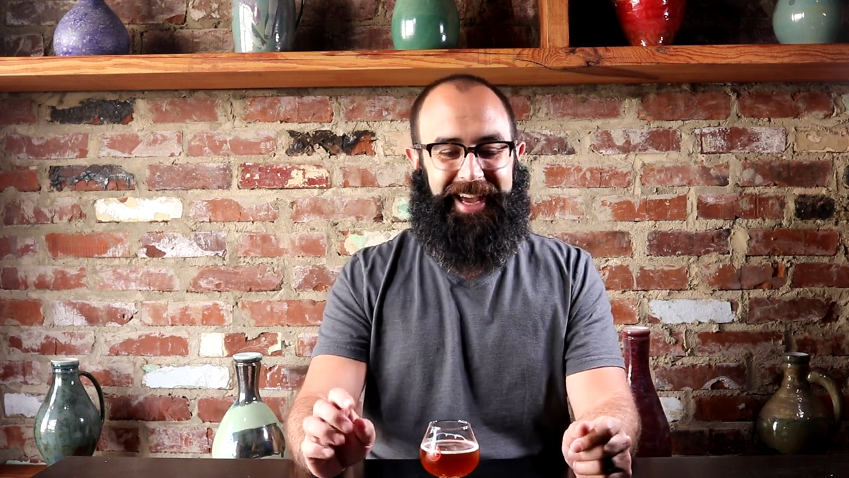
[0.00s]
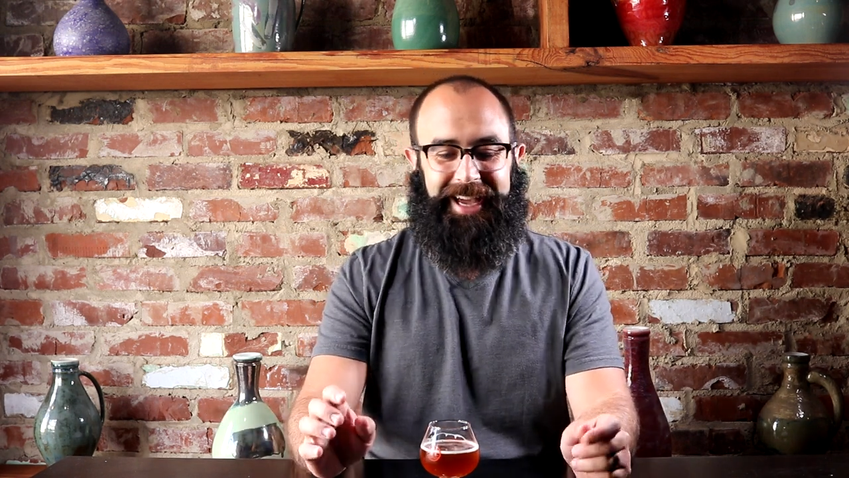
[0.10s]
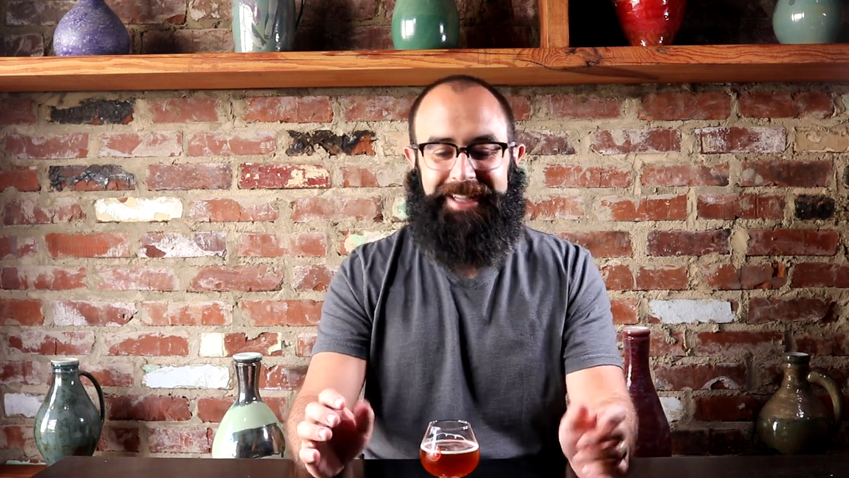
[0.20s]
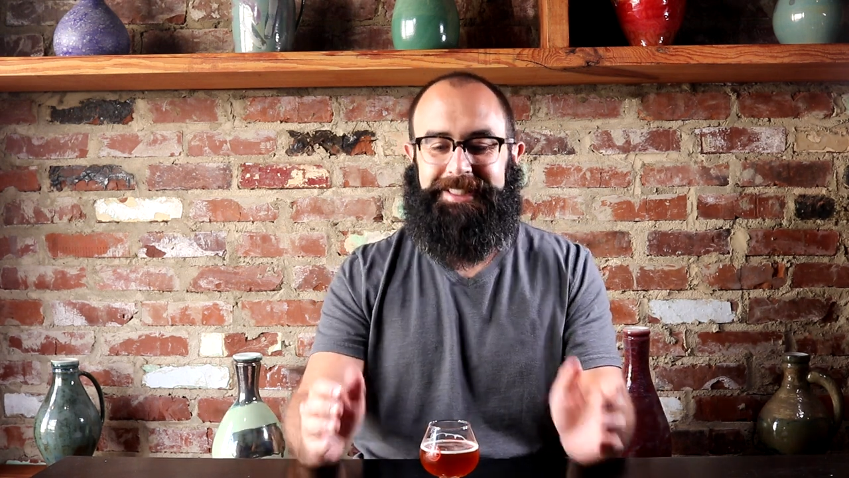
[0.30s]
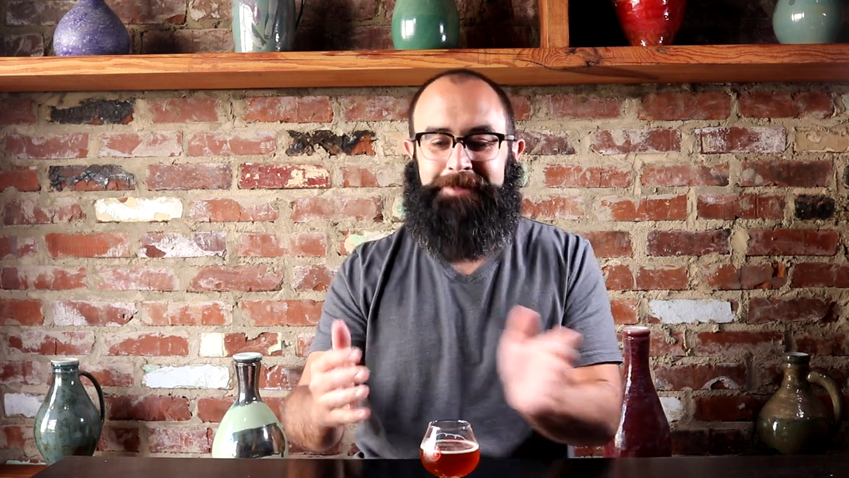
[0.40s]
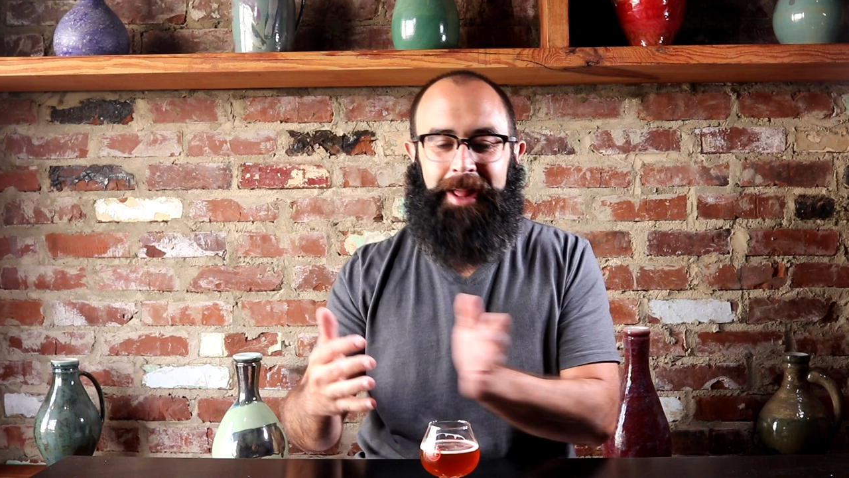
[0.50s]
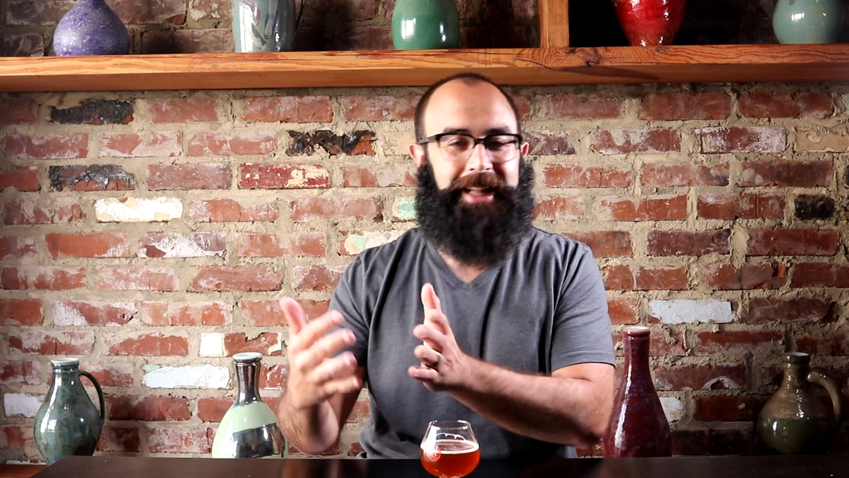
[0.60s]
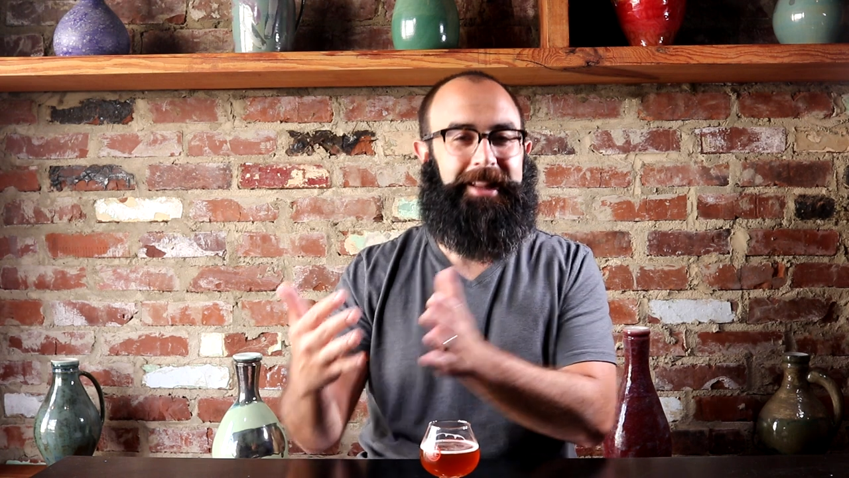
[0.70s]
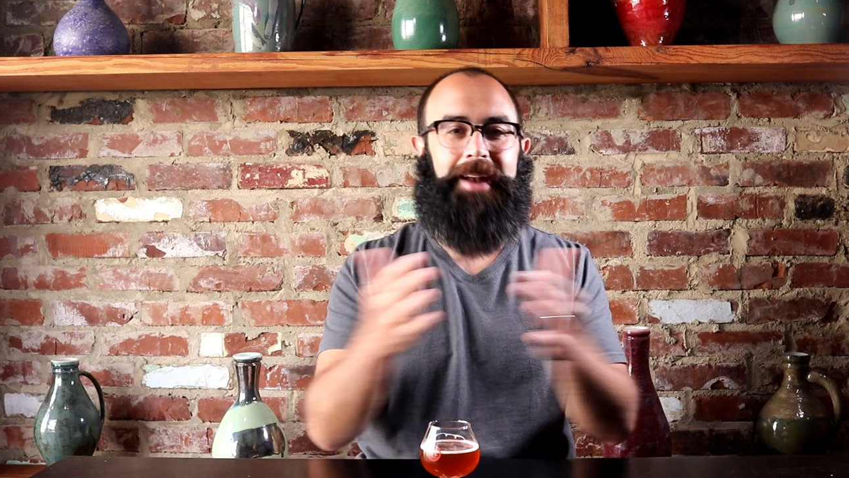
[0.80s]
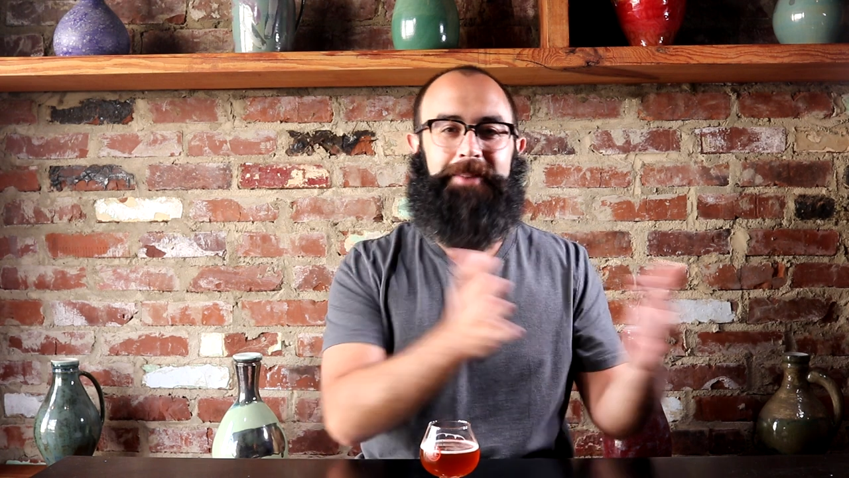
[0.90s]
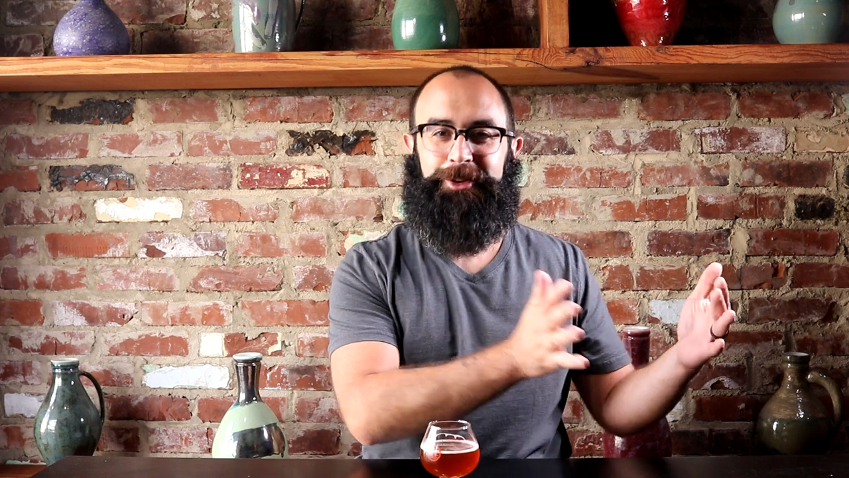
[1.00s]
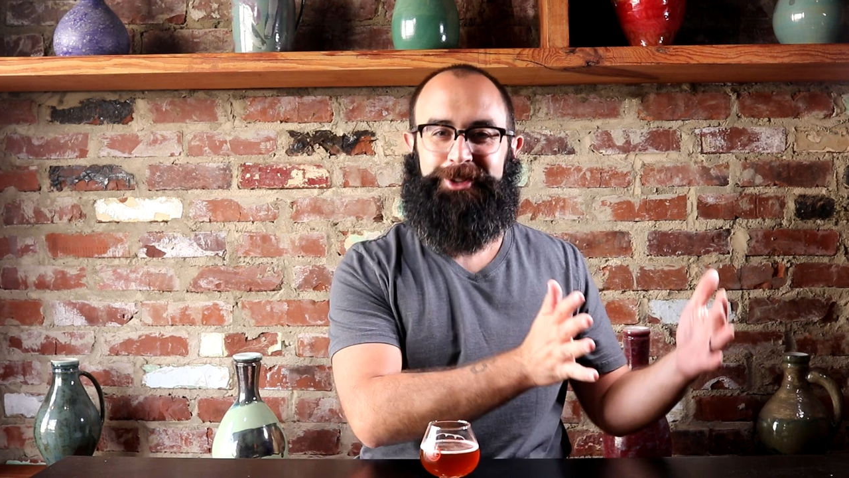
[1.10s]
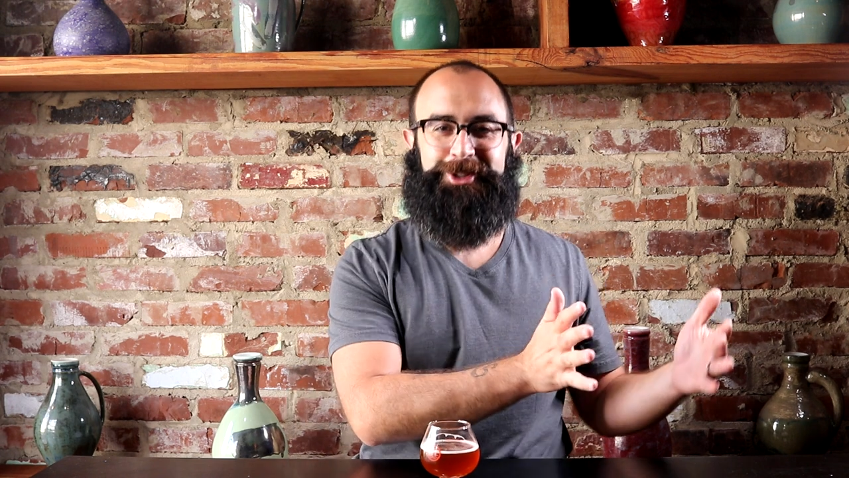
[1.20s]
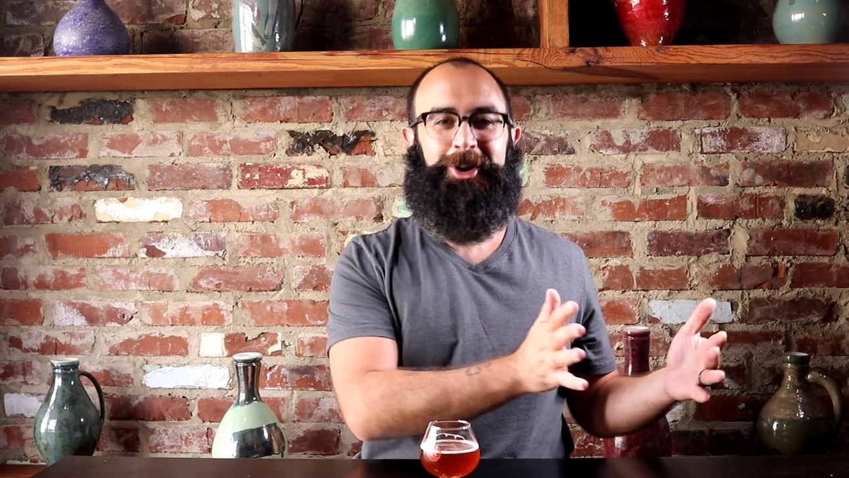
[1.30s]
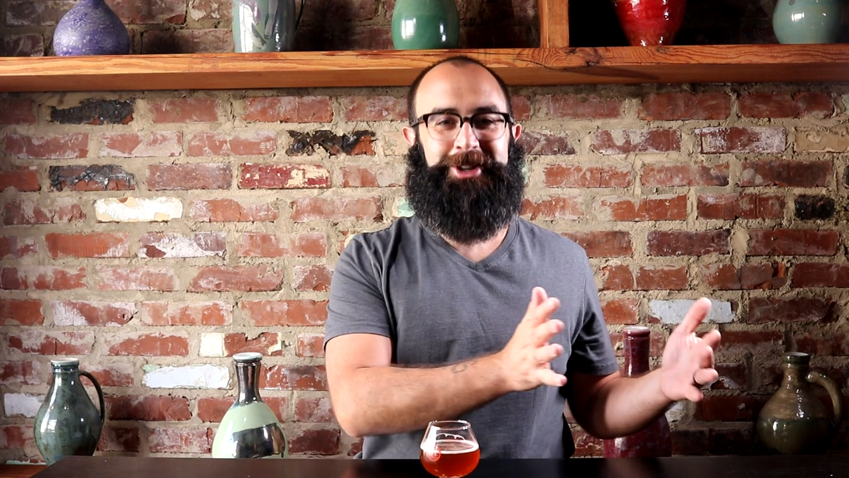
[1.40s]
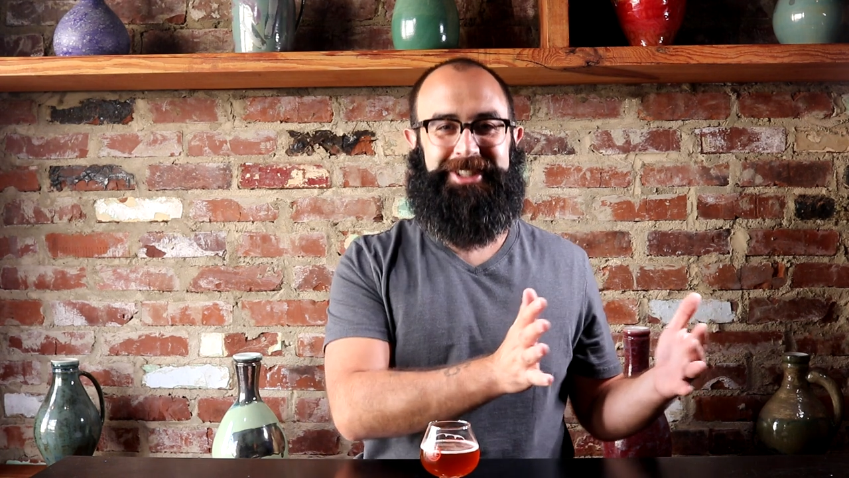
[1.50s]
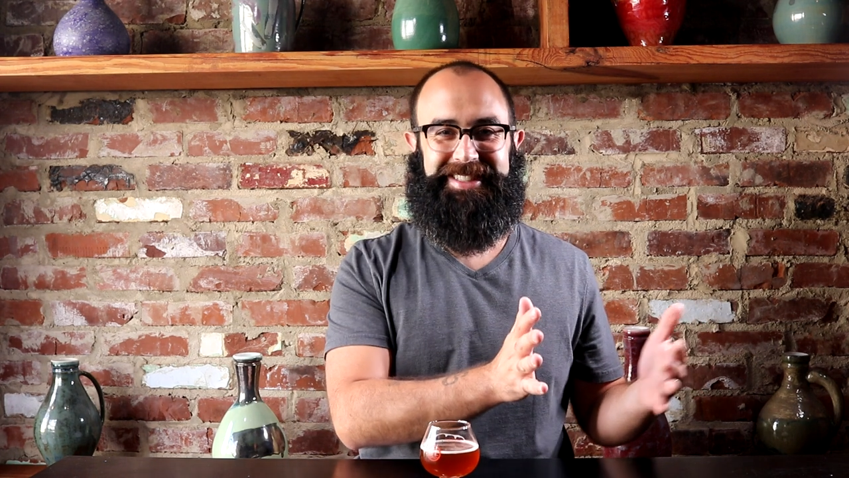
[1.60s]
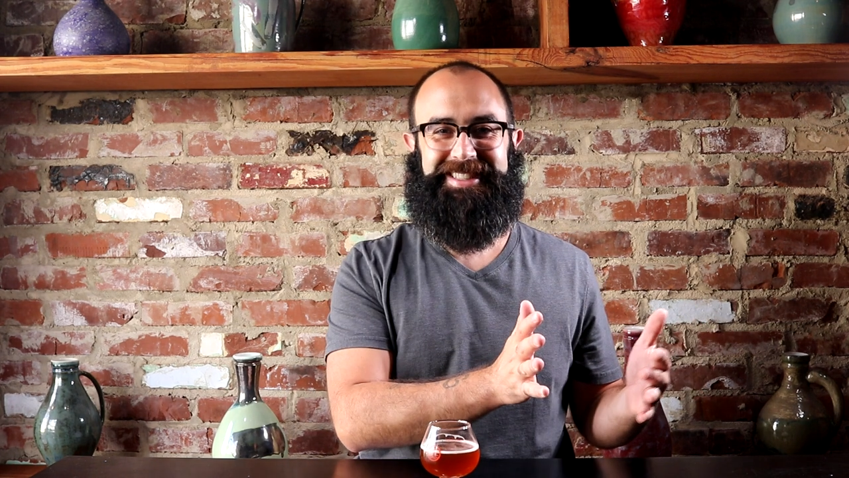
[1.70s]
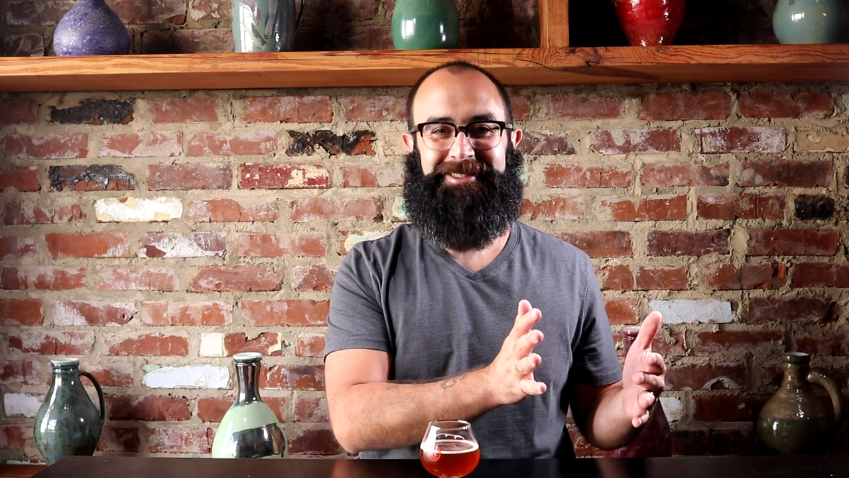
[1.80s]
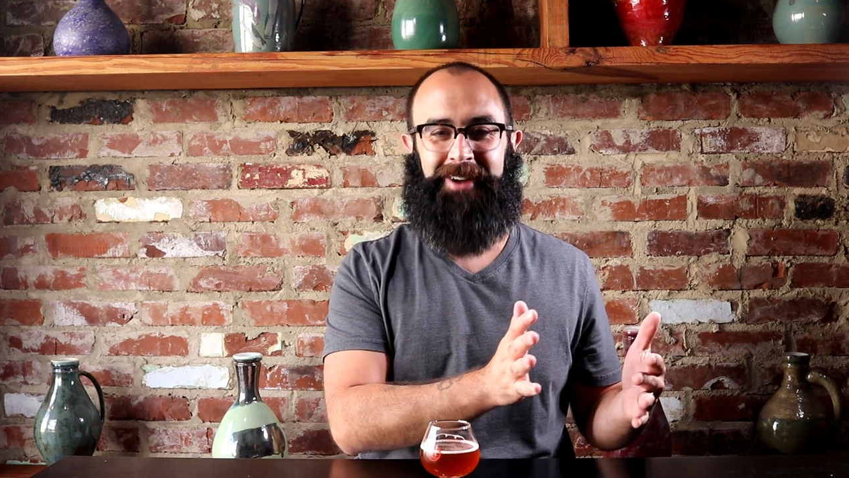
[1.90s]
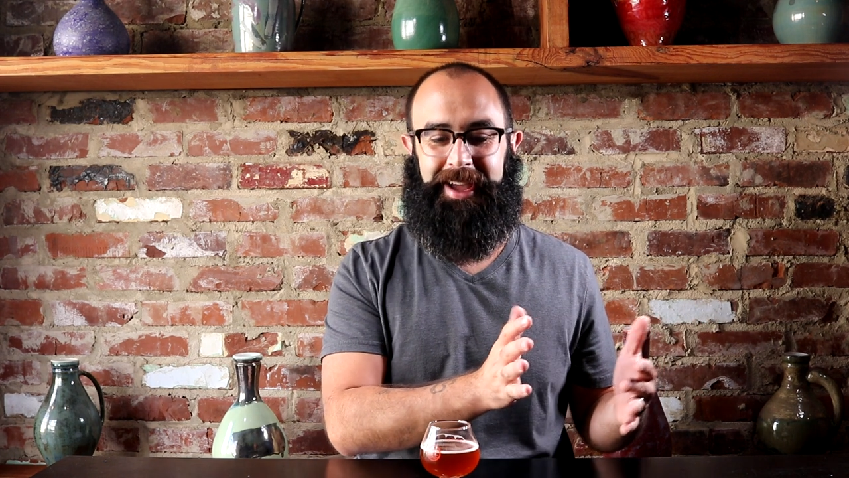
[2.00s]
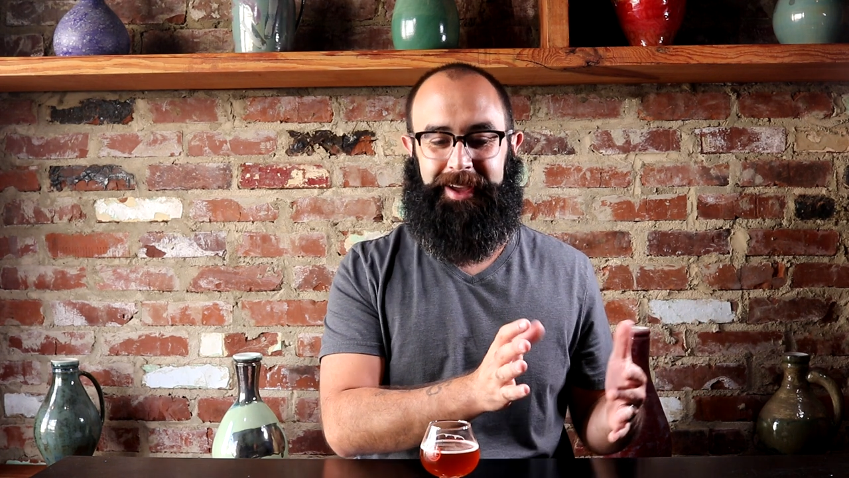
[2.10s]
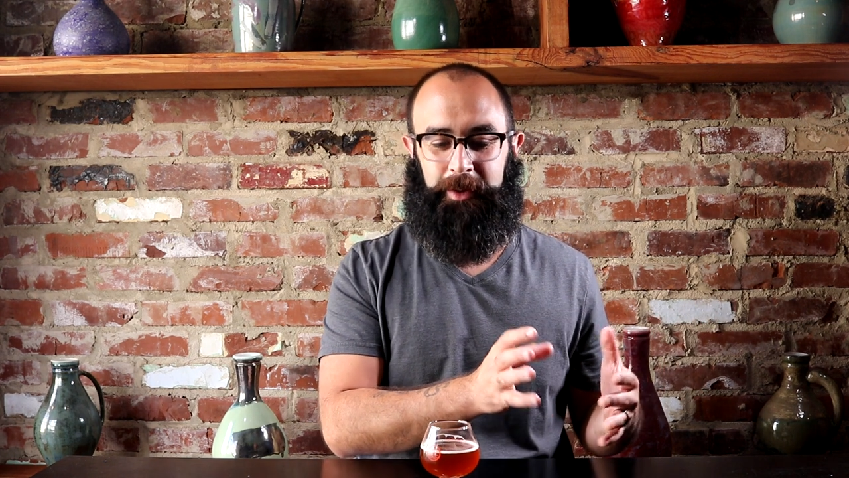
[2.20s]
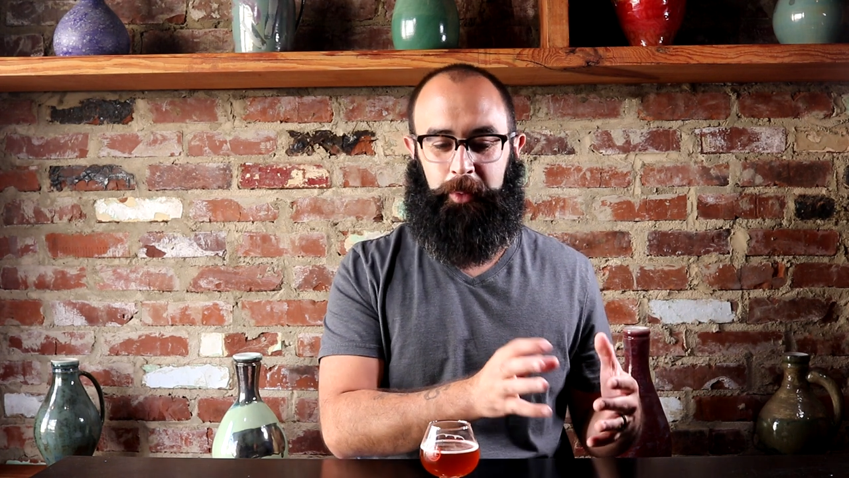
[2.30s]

it can smell like a lot of other starches, right?